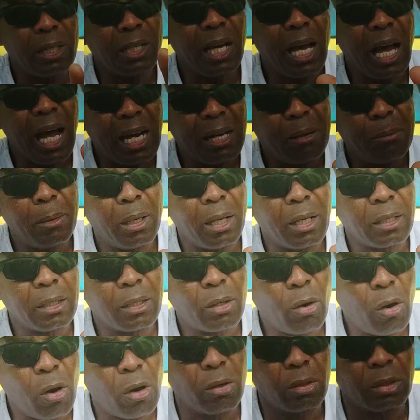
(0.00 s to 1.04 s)
the animal
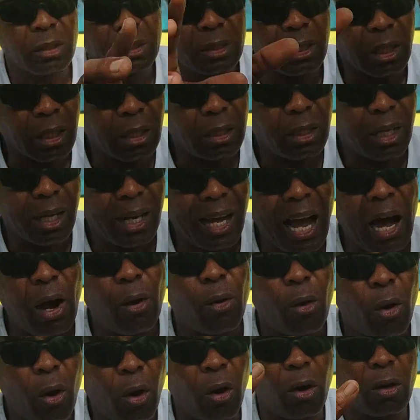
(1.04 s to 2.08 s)
corns, the
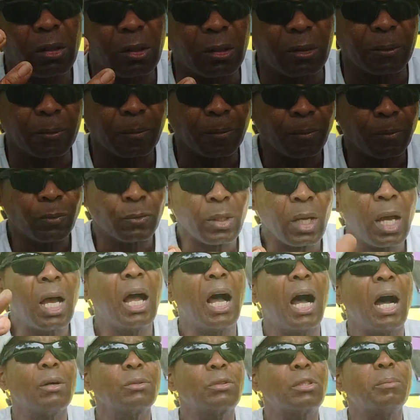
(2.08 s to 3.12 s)
cow horn,
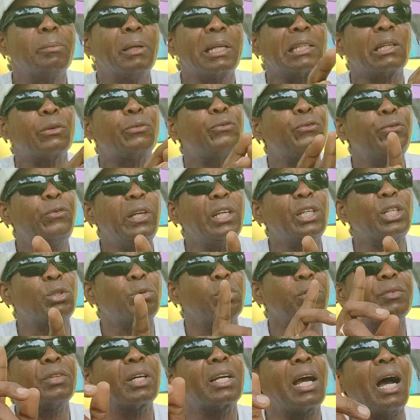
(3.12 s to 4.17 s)
how to make the fish
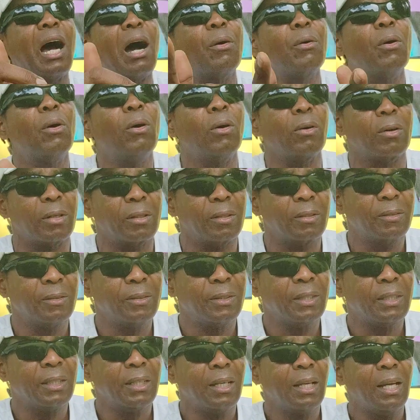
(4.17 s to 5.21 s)
with the cow horn,
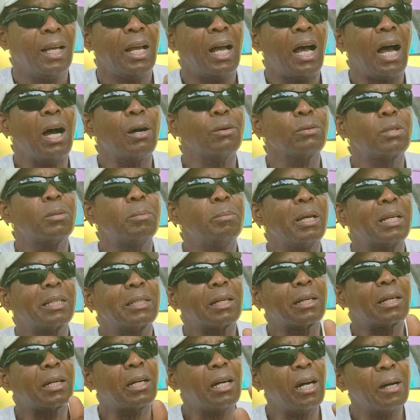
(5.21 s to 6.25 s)
how to make
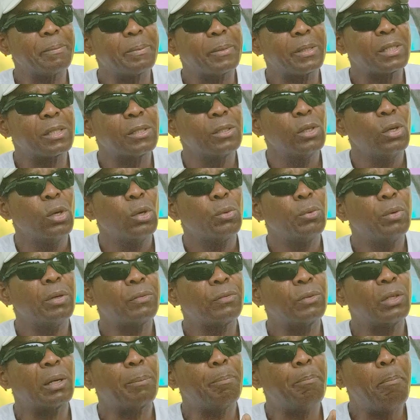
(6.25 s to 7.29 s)
the cups
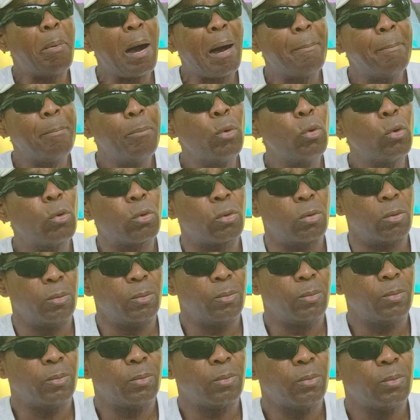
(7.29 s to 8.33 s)
with the bamboo.
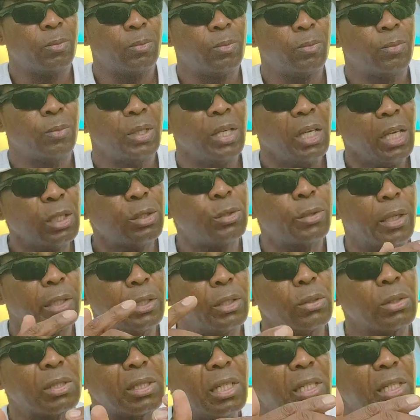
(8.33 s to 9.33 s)
He introduced